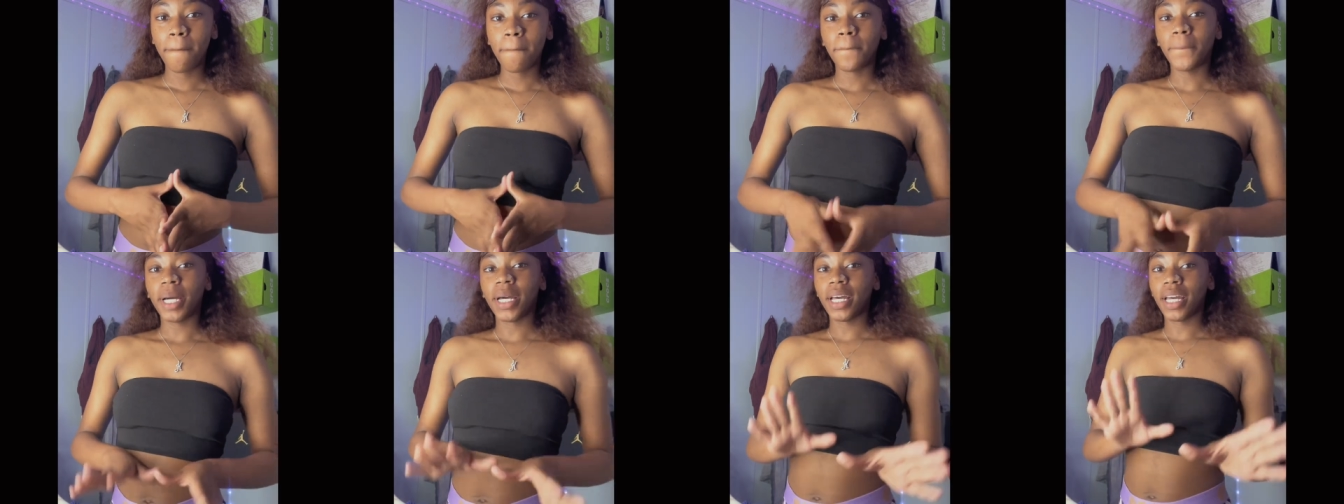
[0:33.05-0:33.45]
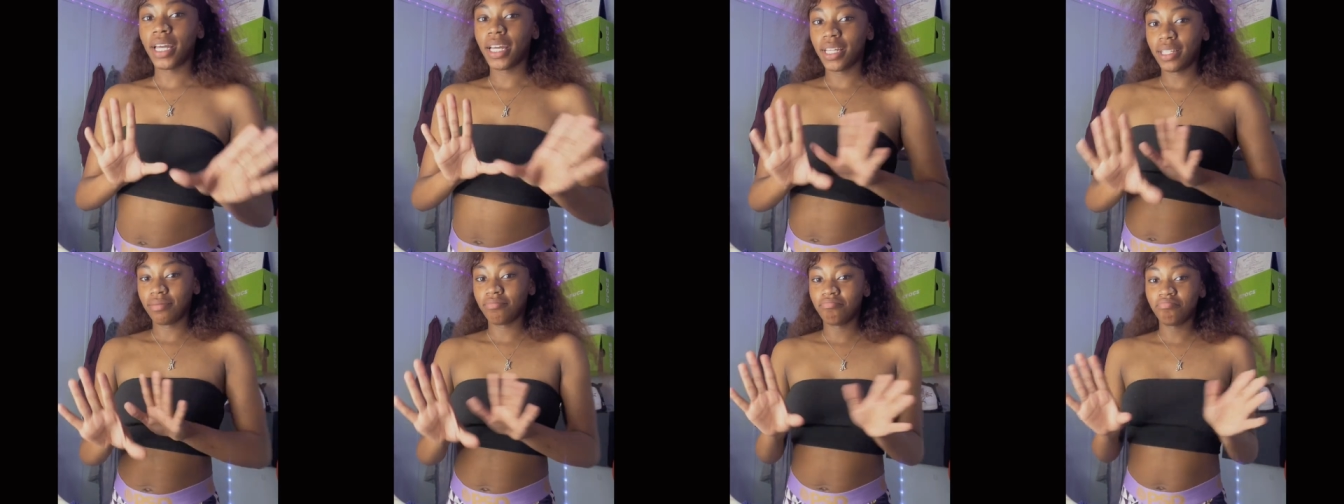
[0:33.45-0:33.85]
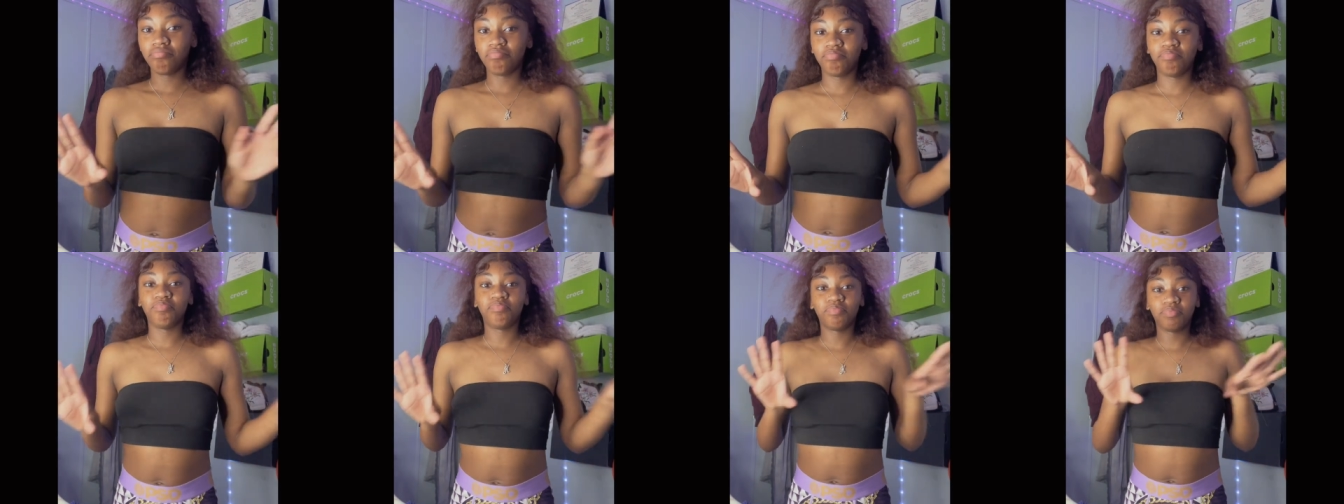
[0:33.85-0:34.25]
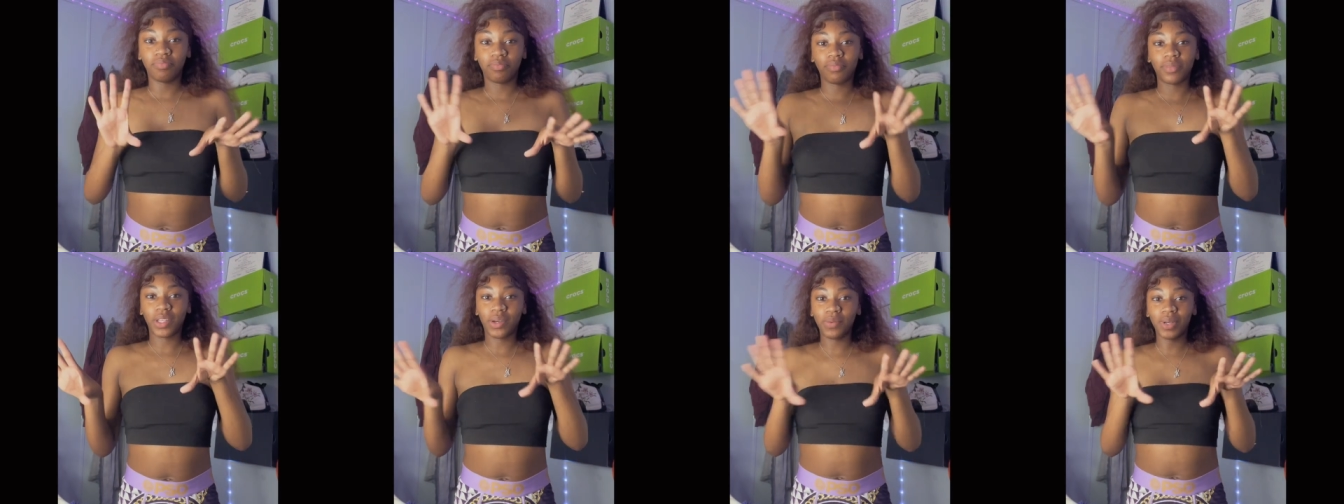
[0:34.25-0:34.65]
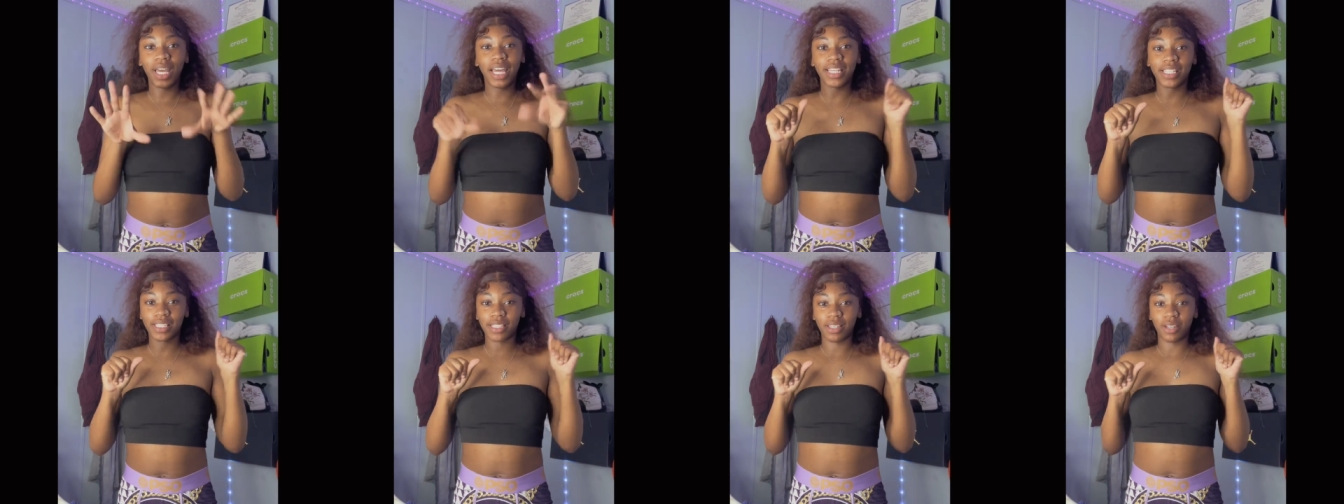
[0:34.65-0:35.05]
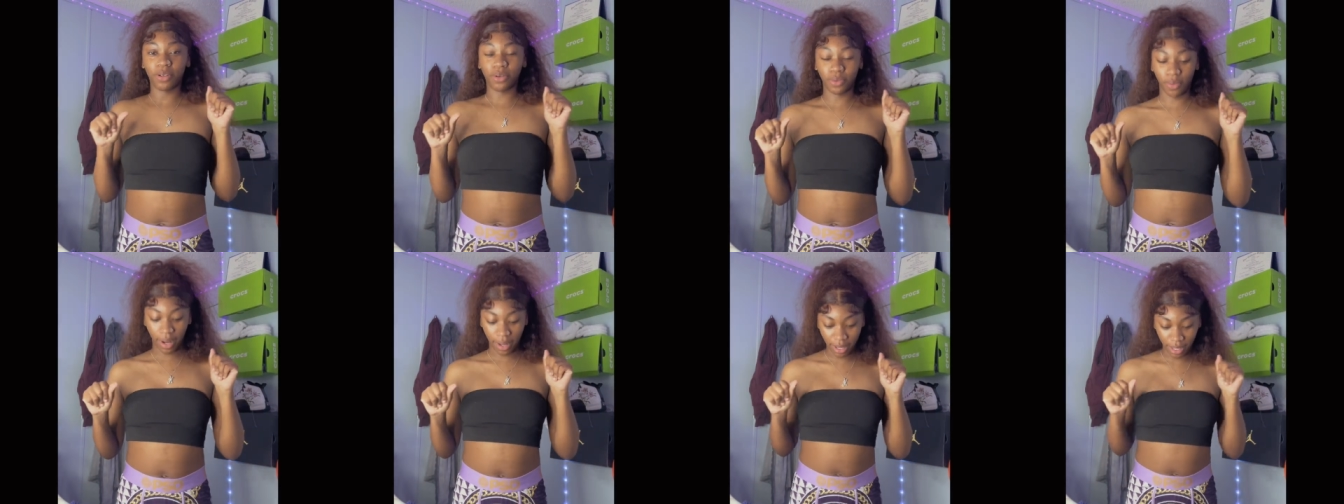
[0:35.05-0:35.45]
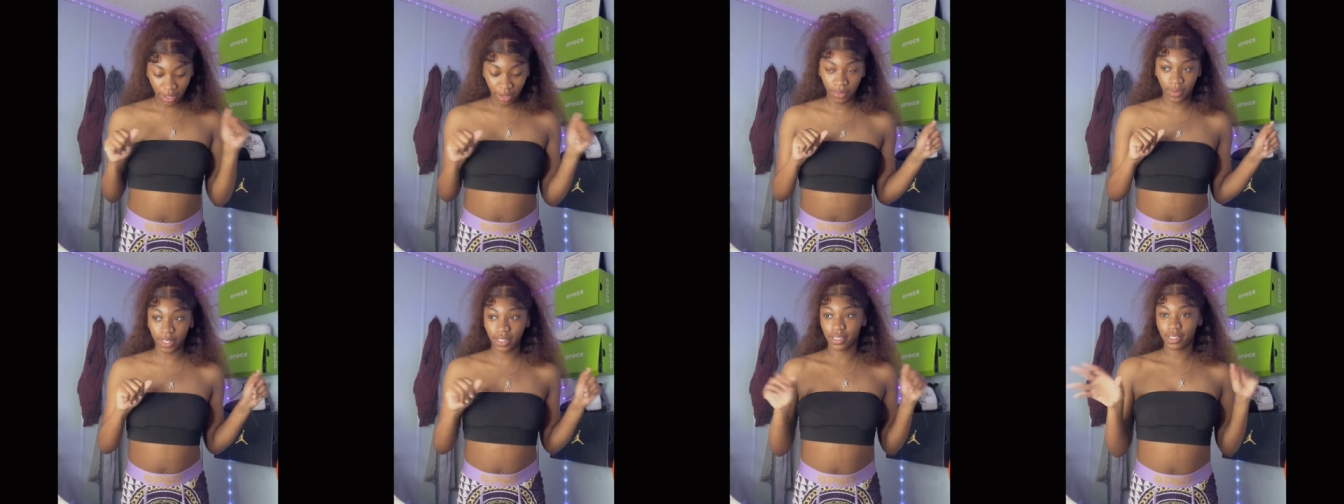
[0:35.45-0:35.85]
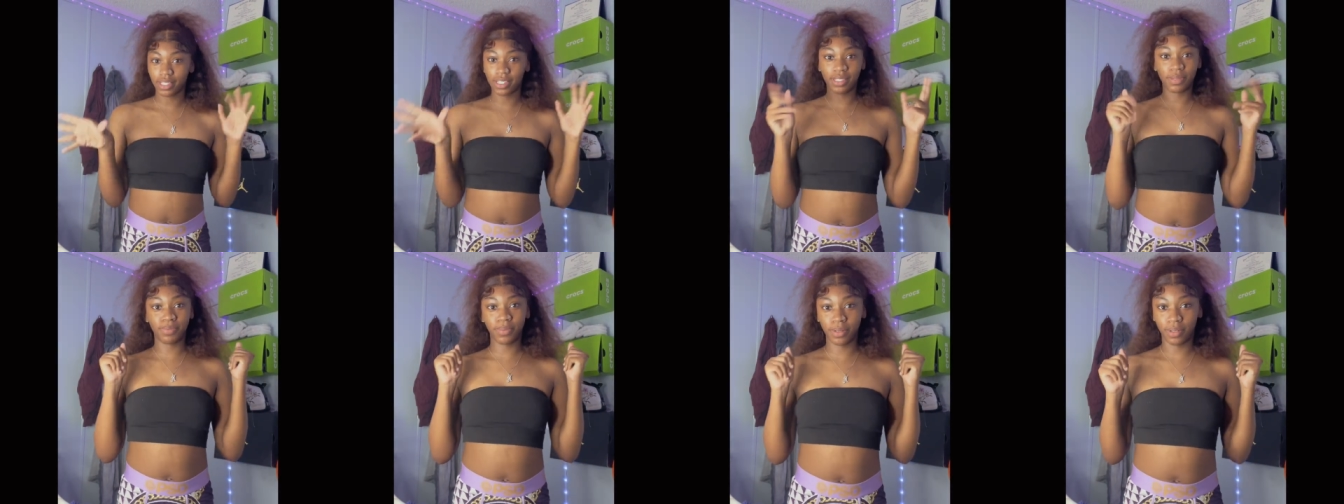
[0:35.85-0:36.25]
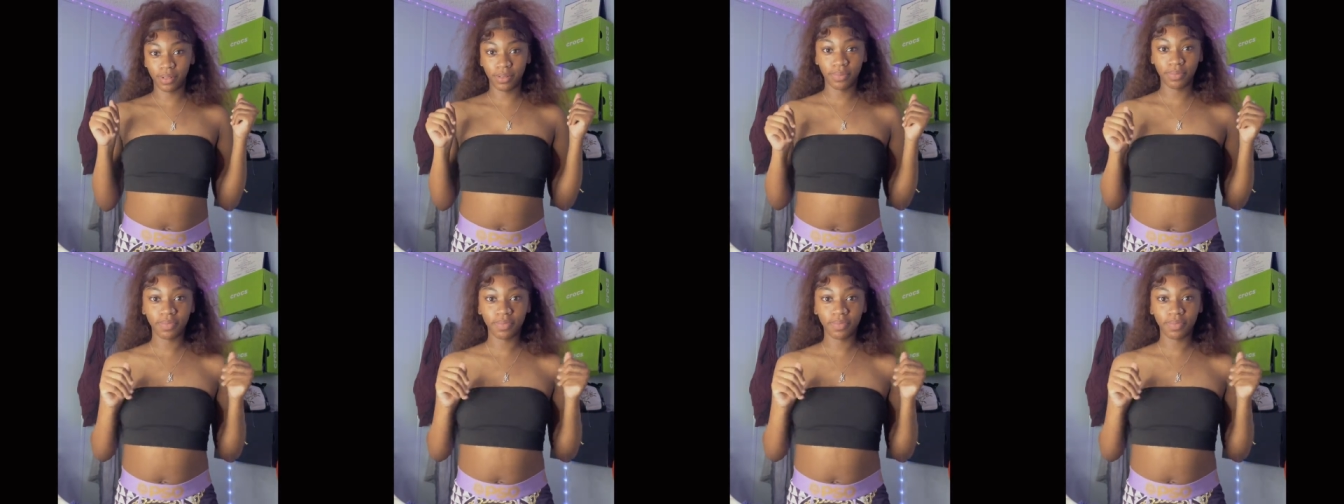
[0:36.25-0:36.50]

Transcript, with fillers: But we got to set up right anyway. This bill.